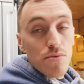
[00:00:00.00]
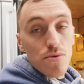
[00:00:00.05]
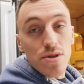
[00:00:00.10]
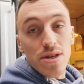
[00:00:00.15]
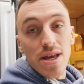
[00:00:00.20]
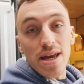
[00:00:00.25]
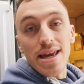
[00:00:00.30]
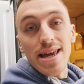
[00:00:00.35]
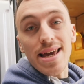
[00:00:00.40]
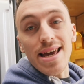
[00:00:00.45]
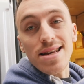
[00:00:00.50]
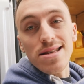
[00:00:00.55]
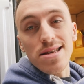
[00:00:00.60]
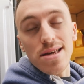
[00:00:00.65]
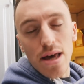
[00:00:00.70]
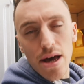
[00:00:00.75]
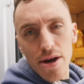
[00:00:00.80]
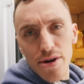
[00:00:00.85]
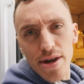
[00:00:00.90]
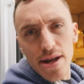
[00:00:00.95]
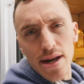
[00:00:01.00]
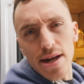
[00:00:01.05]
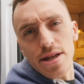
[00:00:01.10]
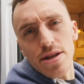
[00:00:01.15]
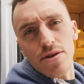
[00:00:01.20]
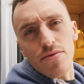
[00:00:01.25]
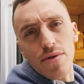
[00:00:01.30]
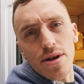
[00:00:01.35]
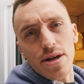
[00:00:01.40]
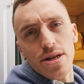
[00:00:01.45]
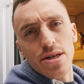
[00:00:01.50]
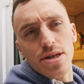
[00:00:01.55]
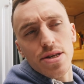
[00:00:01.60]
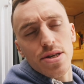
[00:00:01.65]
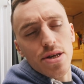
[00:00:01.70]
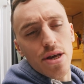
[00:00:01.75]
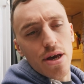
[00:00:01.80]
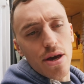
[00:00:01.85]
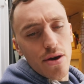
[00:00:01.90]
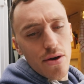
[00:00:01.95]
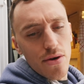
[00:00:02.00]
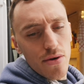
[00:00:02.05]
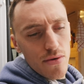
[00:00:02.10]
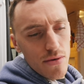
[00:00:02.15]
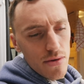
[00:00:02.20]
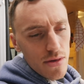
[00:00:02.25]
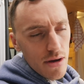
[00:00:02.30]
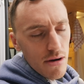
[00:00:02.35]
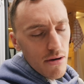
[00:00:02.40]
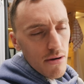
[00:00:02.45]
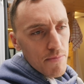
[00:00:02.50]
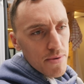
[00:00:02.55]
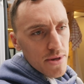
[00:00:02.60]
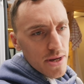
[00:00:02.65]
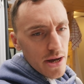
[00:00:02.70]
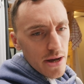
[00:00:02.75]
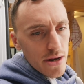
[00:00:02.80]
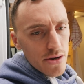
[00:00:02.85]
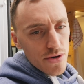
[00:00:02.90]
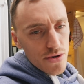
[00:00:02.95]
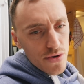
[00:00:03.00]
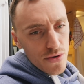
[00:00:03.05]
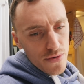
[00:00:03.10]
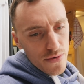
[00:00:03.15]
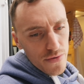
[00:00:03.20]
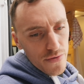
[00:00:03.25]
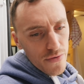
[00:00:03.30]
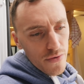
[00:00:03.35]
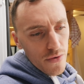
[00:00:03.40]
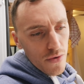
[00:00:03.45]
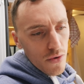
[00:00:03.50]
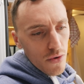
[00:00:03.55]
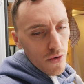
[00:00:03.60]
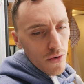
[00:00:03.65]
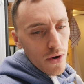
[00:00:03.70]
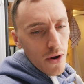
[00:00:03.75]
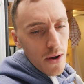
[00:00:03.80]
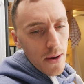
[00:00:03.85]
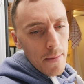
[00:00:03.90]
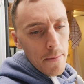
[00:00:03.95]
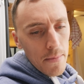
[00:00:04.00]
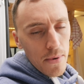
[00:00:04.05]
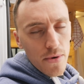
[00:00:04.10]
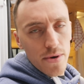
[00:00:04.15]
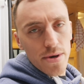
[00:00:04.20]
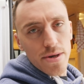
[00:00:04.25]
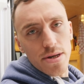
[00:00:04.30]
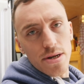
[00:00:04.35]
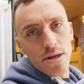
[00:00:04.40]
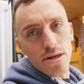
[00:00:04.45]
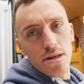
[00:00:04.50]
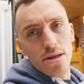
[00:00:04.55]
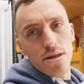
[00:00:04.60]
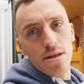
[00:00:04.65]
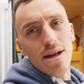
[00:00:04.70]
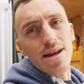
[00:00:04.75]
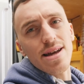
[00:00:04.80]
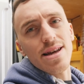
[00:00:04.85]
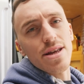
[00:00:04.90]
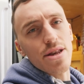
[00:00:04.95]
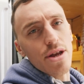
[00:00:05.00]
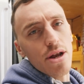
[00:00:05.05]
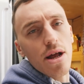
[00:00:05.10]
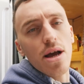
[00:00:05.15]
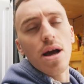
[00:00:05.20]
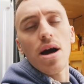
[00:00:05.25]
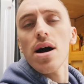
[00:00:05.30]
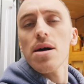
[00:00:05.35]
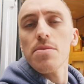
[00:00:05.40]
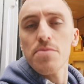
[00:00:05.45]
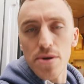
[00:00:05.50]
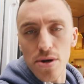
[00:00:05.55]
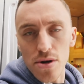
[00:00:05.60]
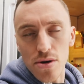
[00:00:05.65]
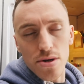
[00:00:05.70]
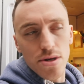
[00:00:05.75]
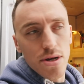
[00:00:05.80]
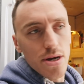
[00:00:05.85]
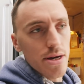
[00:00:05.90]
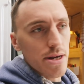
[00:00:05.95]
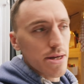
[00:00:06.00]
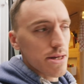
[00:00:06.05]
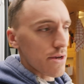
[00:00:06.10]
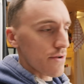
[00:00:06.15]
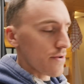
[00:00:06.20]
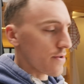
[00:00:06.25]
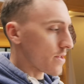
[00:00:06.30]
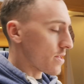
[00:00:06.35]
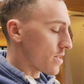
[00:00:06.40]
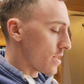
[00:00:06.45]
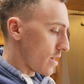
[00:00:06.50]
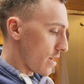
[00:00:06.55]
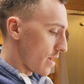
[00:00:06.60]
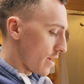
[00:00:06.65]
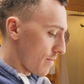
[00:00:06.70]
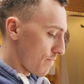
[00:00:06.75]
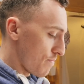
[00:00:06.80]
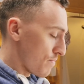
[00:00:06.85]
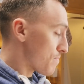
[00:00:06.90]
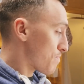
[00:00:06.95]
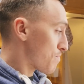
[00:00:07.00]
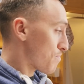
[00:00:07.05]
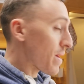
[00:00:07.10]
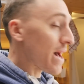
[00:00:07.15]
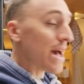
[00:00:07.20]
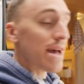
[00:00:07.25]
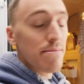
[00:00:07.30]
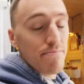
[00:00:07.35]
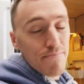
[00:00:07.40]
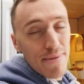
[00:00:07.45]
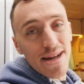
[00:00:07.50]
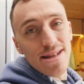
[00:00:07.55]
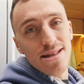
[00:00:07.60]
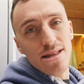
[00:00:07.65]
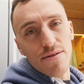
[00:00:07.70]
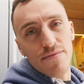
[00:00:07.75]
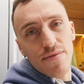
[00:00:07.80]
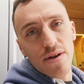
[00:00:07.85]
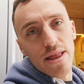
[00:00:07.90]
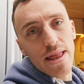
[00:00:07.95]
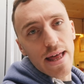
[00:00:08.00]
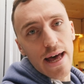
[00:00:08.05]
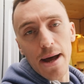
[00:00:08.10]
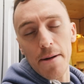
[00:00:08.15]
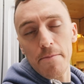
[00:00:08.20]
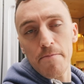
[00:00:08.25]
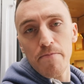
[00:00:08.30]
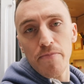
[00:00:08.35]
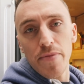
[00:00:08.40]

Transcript: was taking it as a calculated risk, so there are potentials for poisonous, like carbon monoxide, etc., like bad stuff like that.